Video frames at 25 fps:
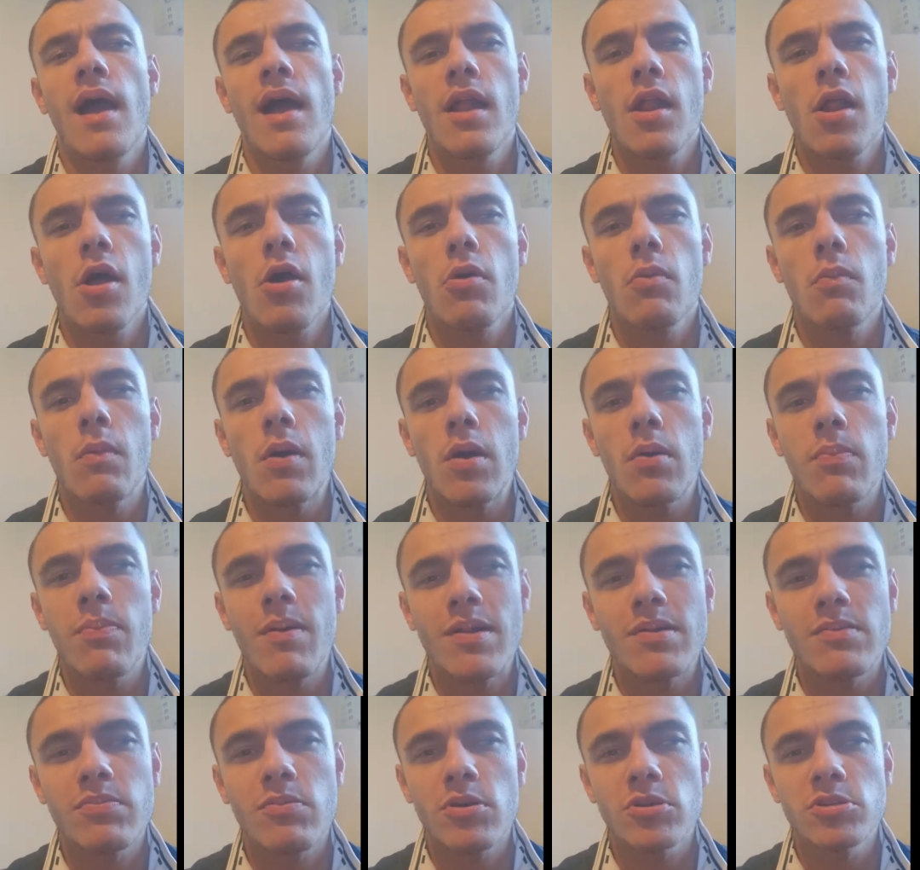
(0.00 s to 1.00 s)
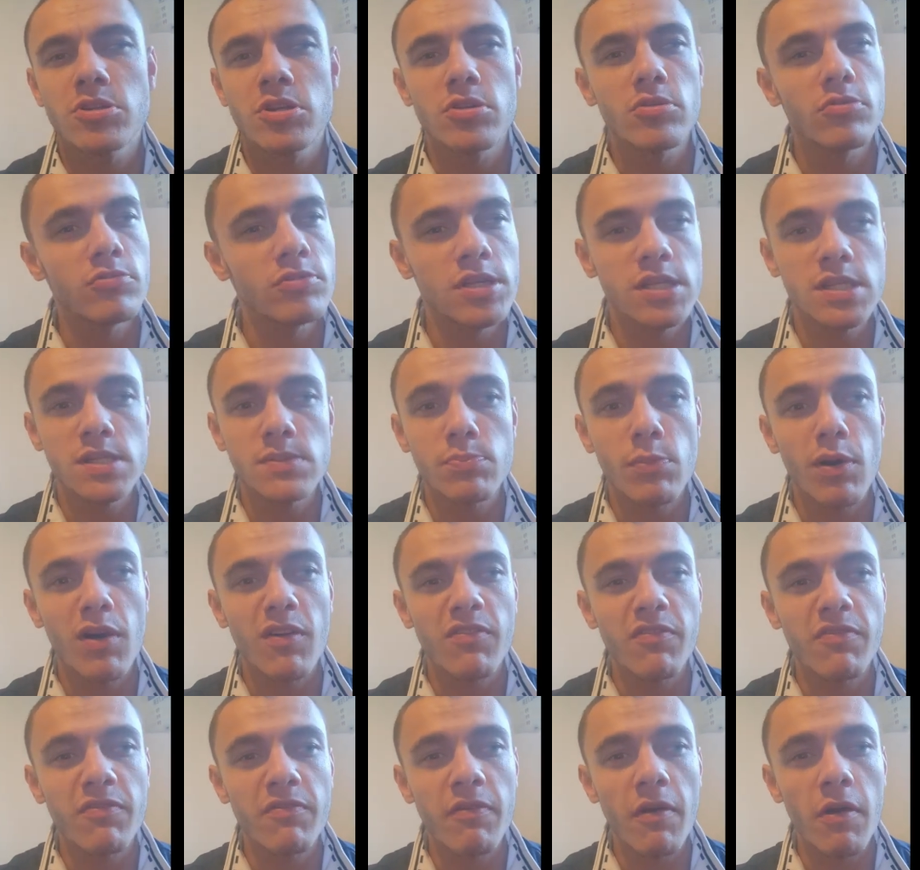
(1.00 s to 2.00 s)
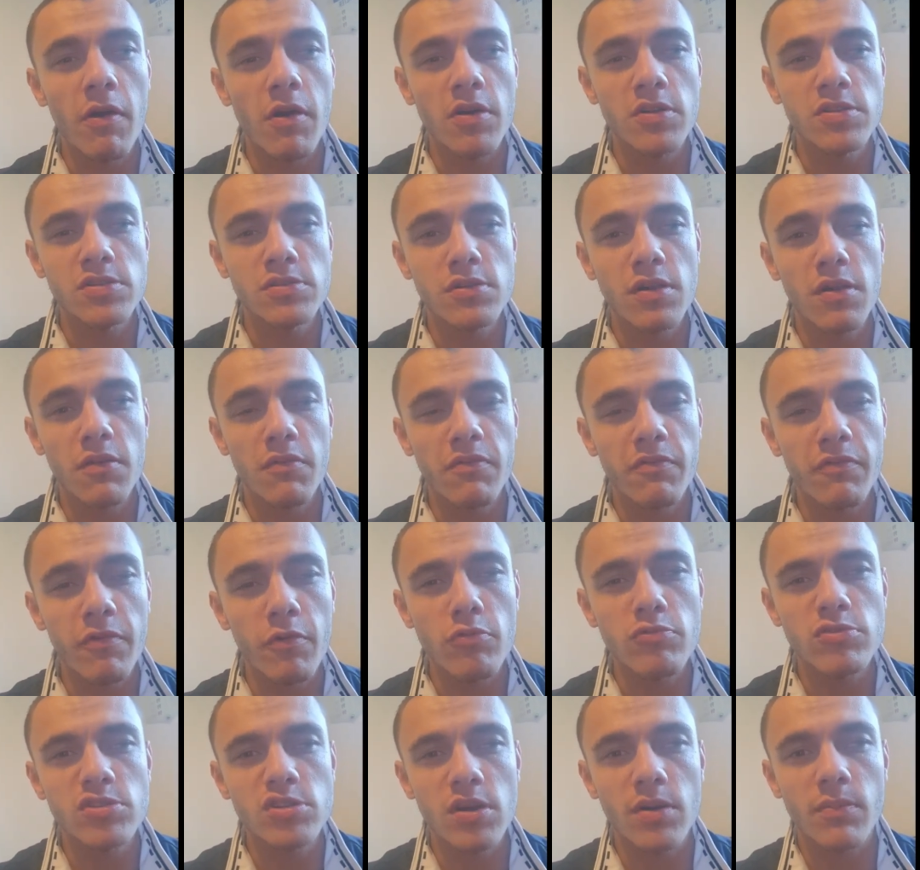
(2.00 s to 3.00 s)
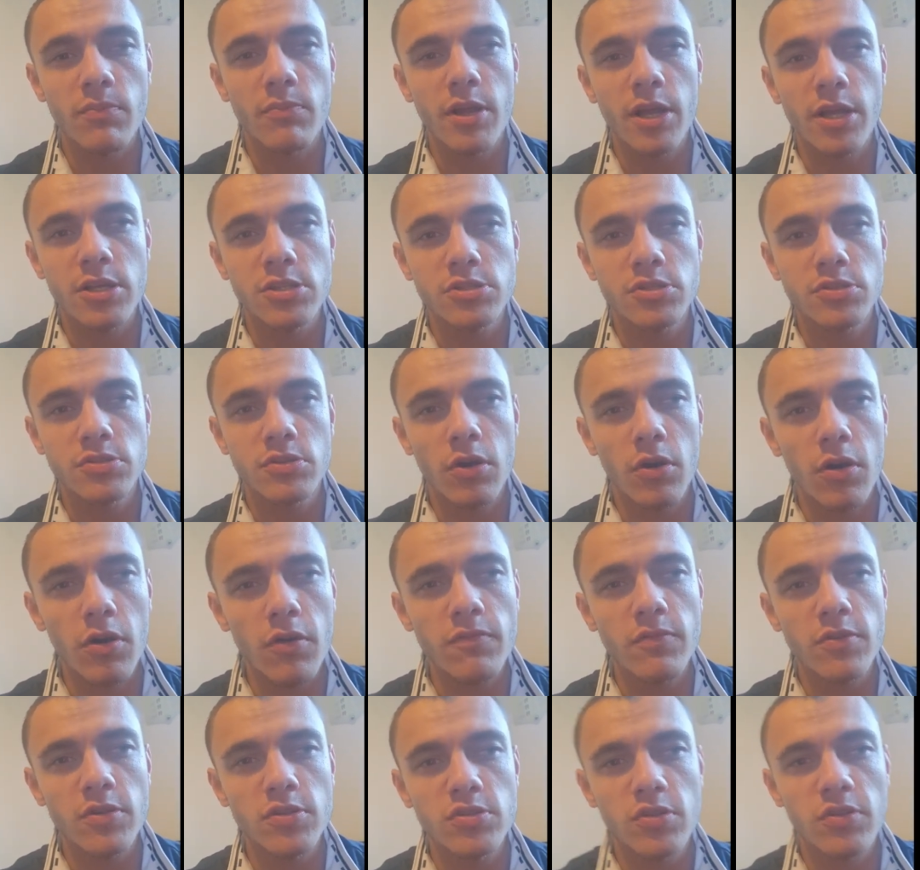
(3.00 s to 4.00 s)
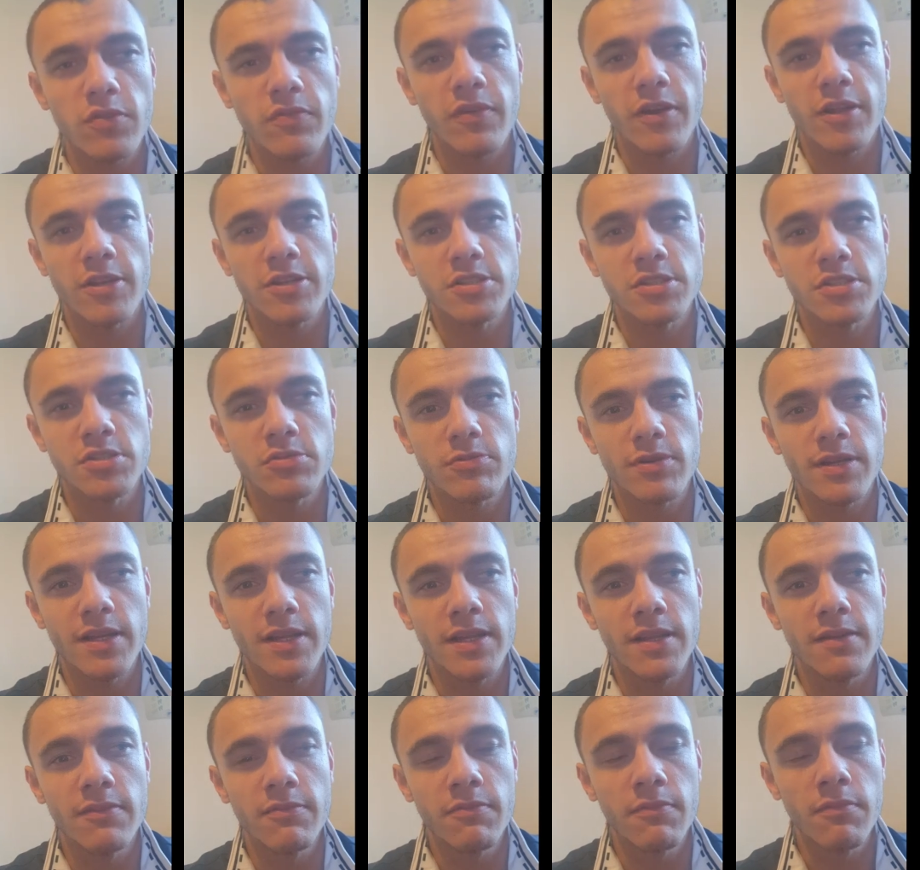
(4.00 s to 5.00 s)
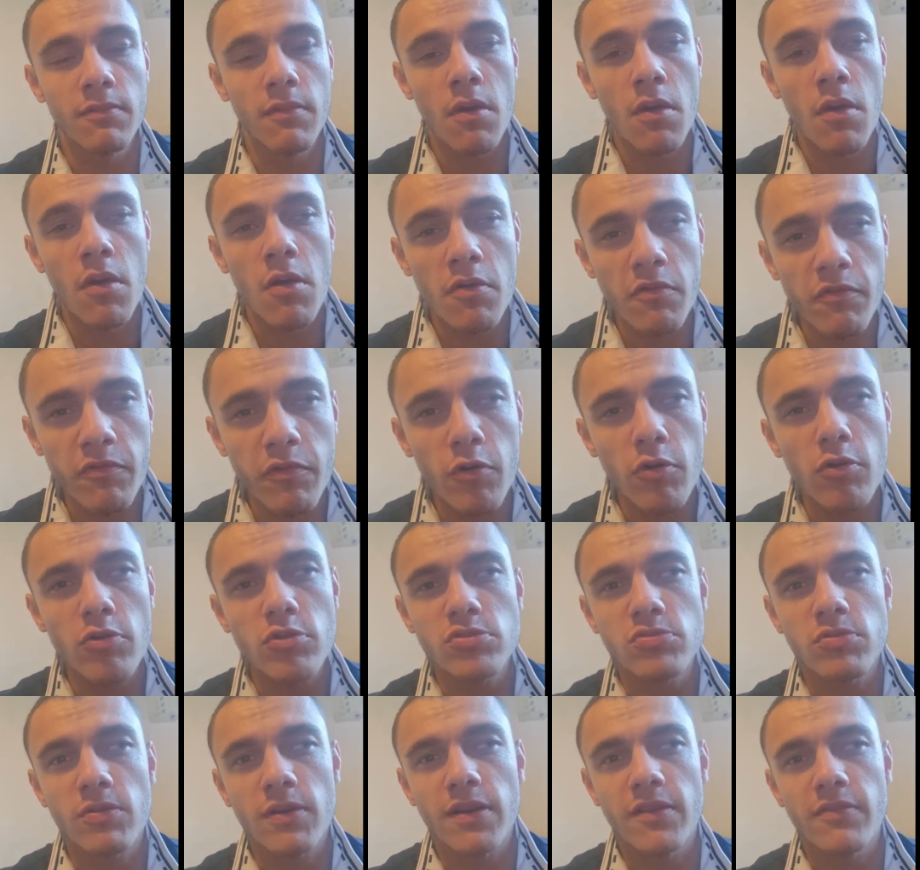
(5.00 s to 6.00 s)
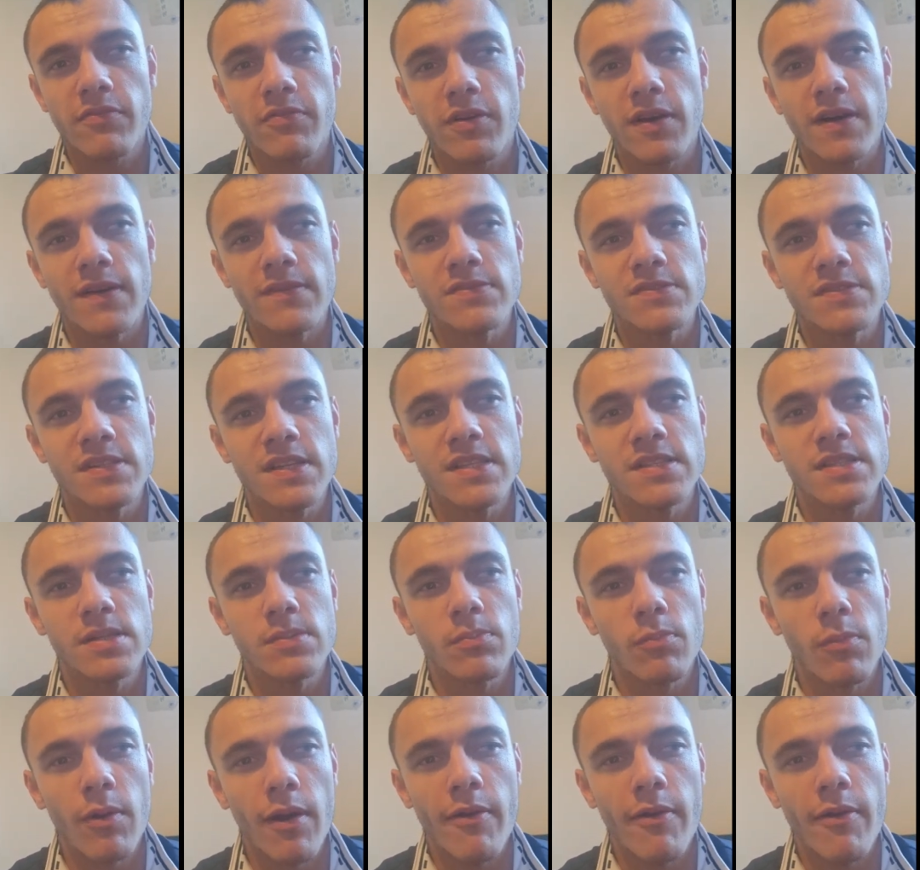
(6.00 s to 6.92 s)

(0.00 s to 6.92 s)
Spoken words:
Hello and welcome back to my channel. This is my first full-time reaction of the 2024-25 season,